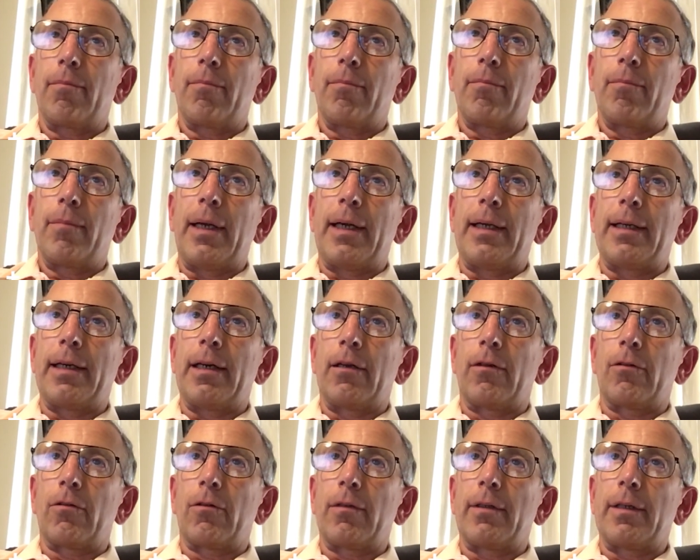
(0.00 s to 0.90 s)
many
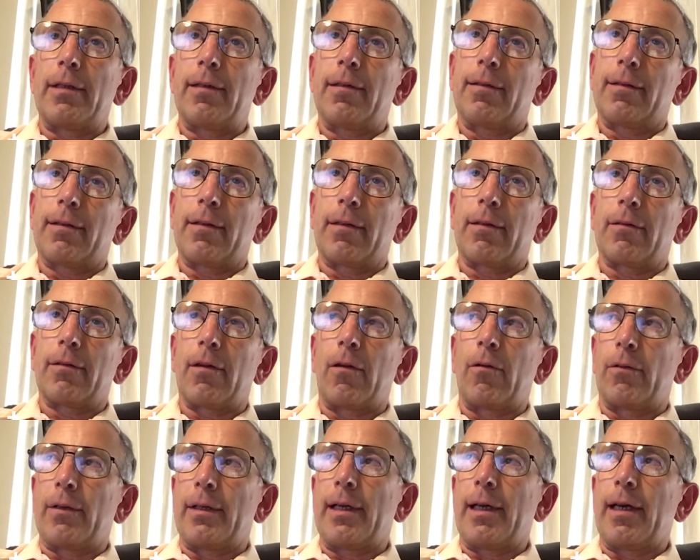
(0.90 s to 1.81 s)
elderly still
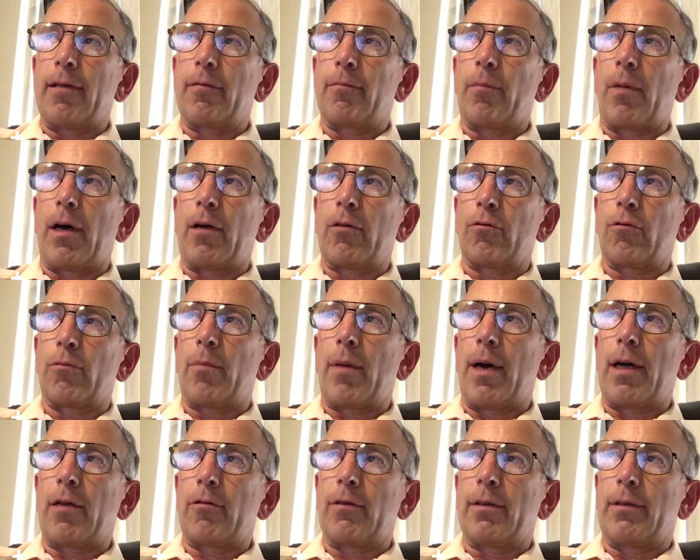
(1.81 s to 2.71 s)
only have mild or
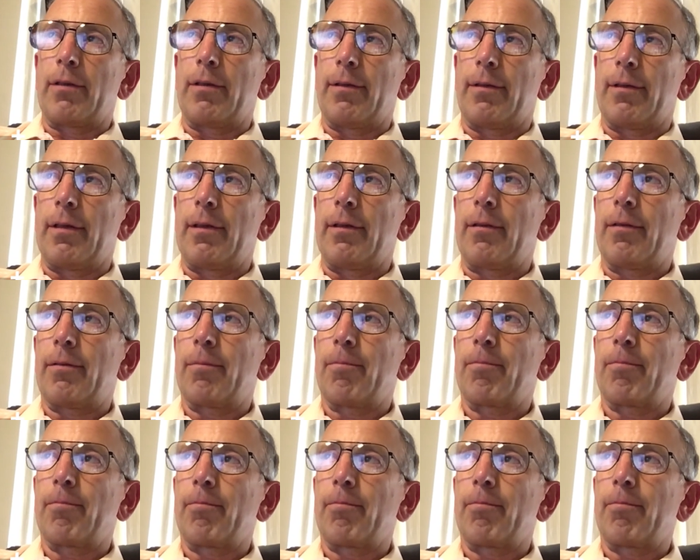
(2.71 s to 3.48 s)
moderate disease.